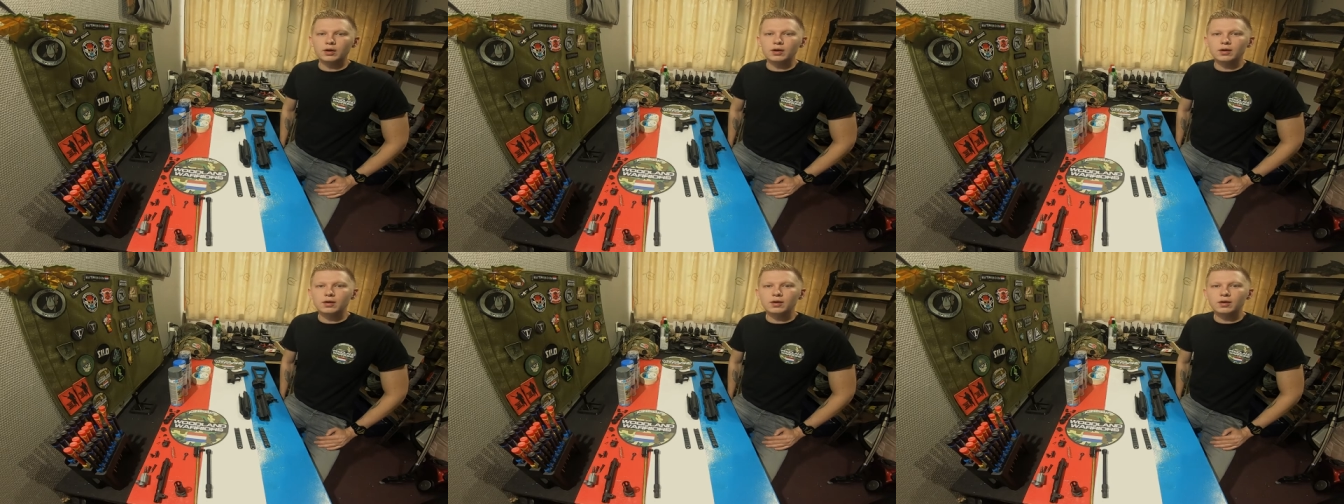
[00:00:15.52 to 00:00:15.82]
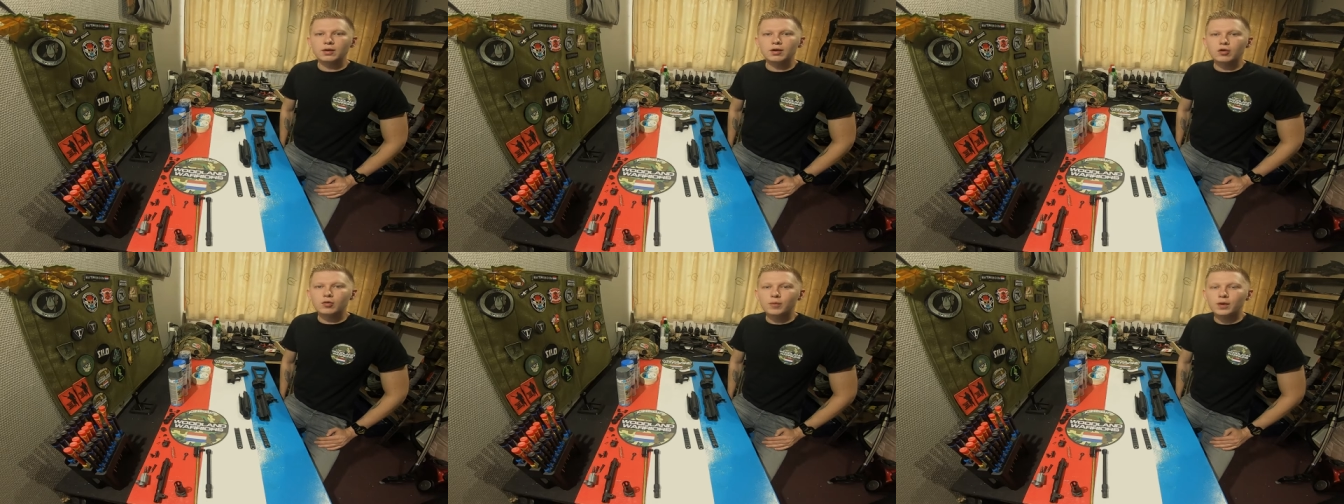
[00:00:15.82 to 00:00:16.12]

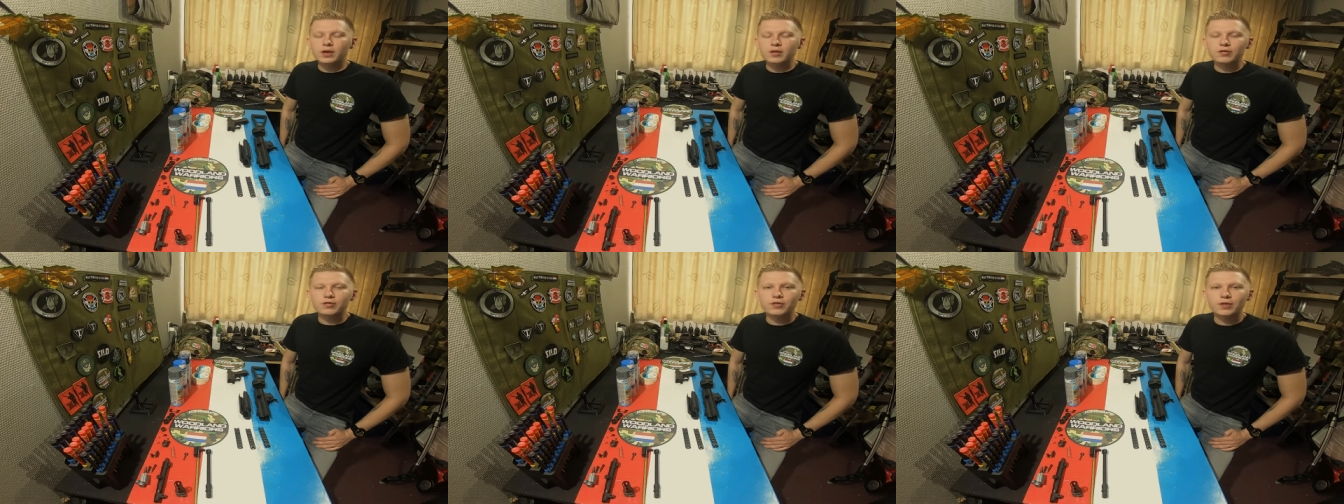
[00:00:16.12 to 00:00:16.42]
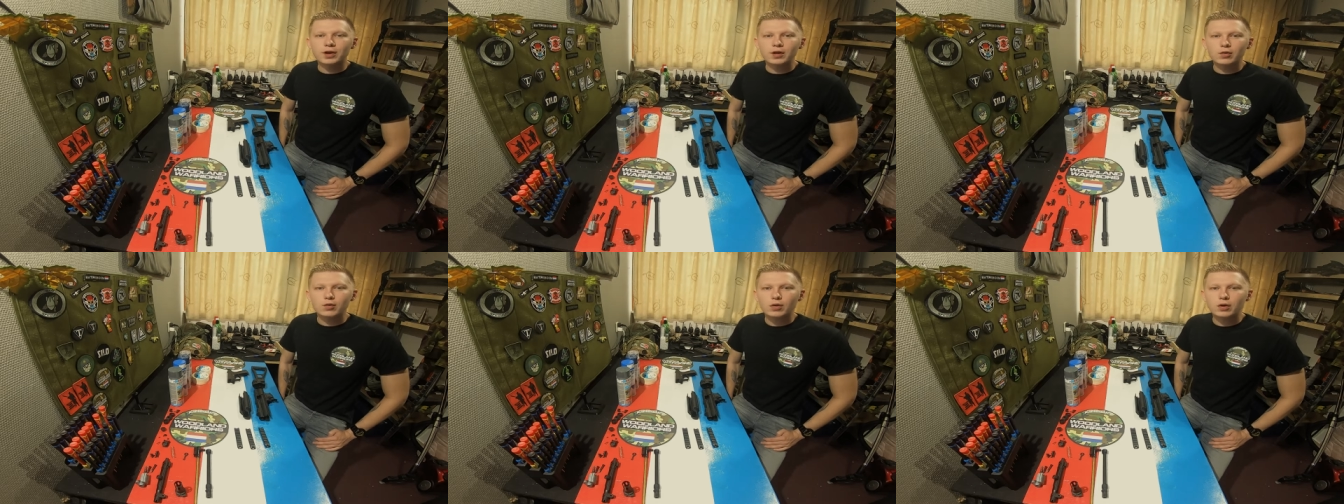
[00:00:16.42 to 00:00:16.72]
Hello my
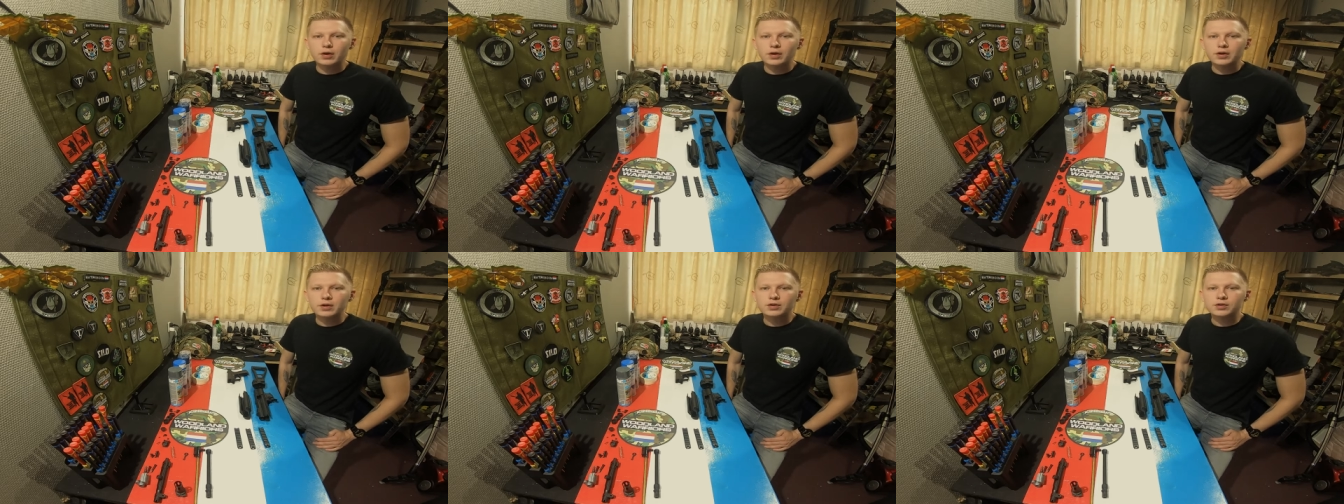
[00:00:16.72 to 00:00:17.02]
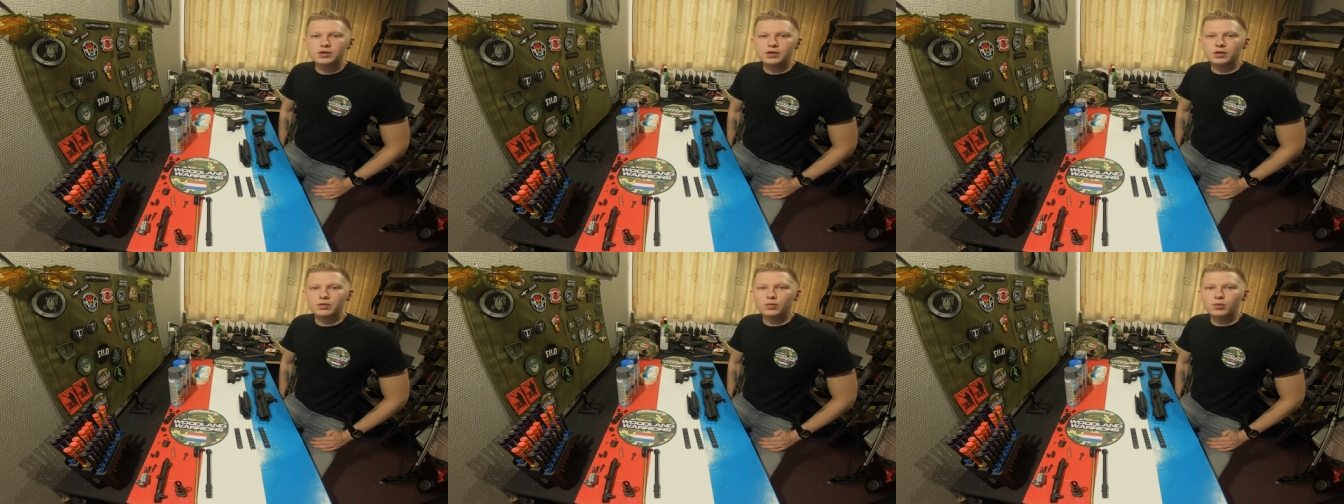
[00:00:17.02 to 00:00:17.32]
fellow
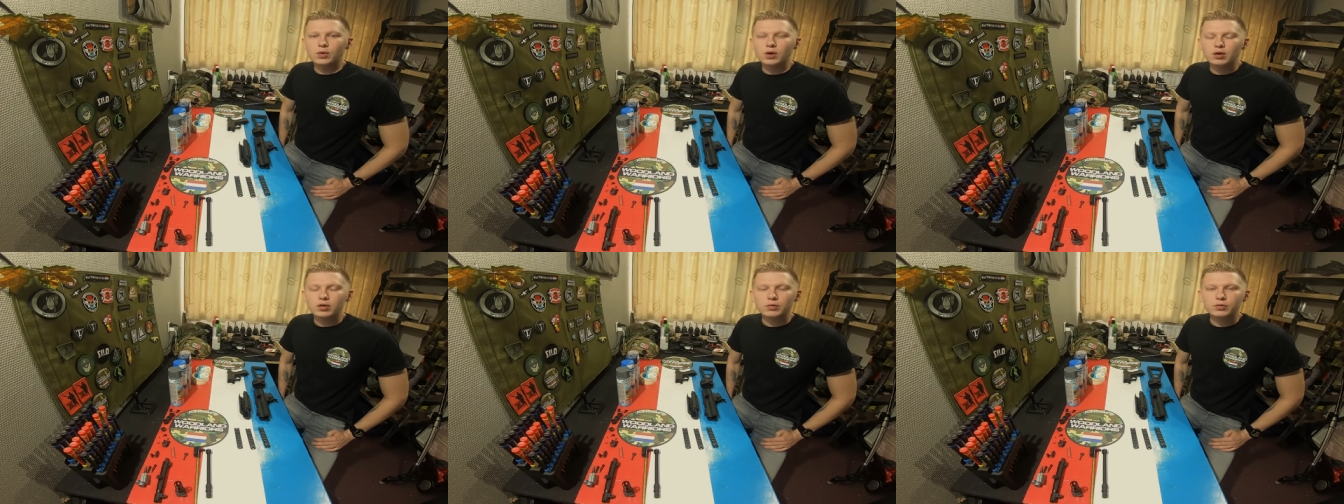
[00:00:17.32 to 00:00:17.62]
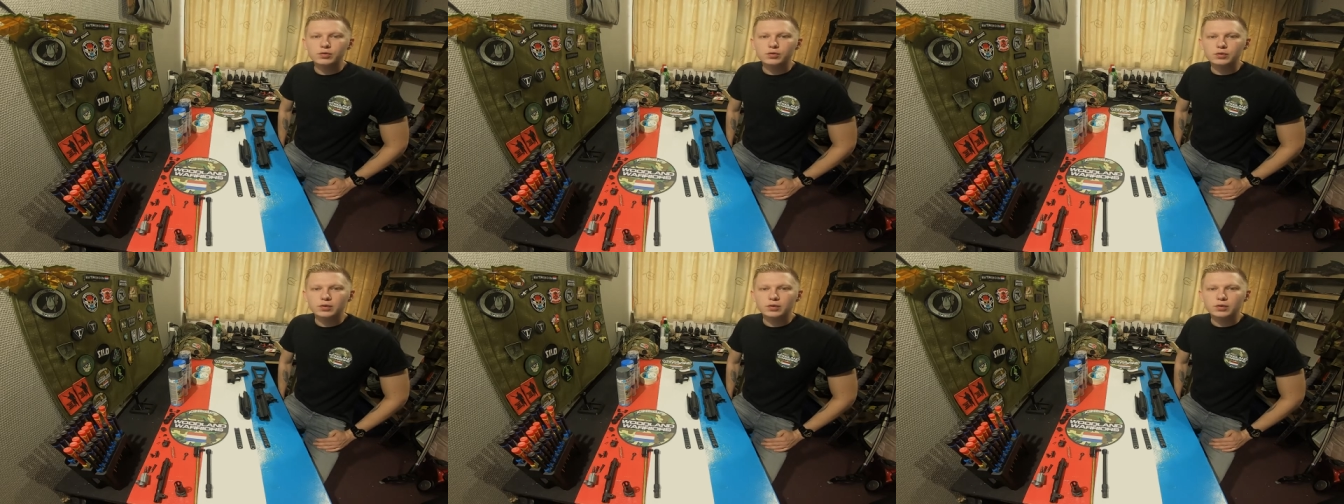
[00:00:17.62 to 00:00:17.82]
warriors and welcome